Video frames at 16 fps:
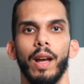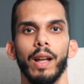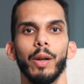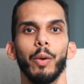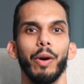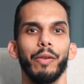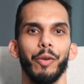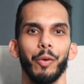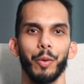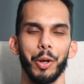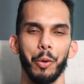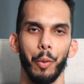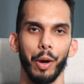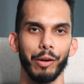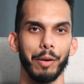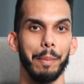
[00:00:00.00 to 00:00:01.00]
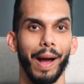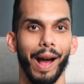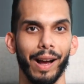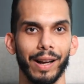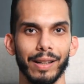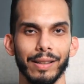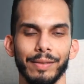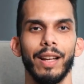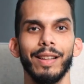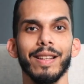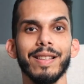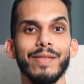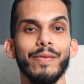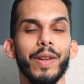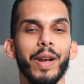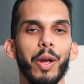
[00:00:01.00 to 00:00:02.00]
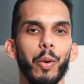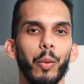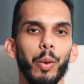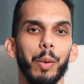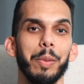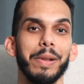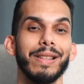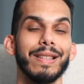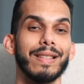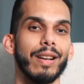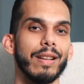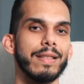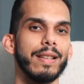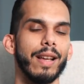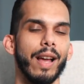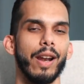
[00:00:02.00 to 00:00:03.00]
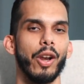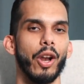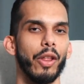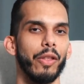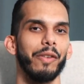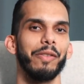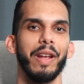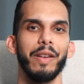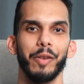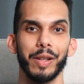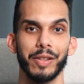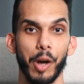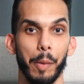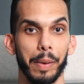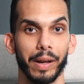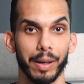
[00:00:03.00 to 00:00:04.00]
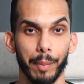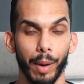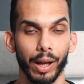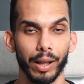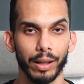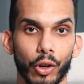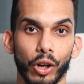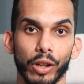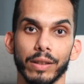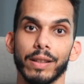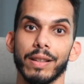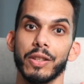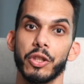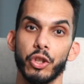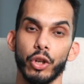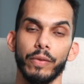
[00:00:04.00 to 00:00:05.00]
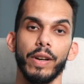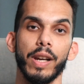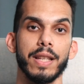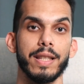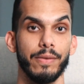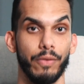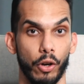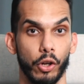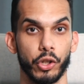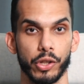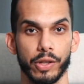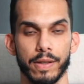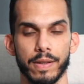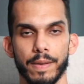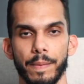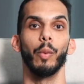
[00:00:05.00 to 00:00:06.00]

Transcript: Hello everyone and welcome back. In this video, we'll be discussing another favorite topic of mine called serverless functions.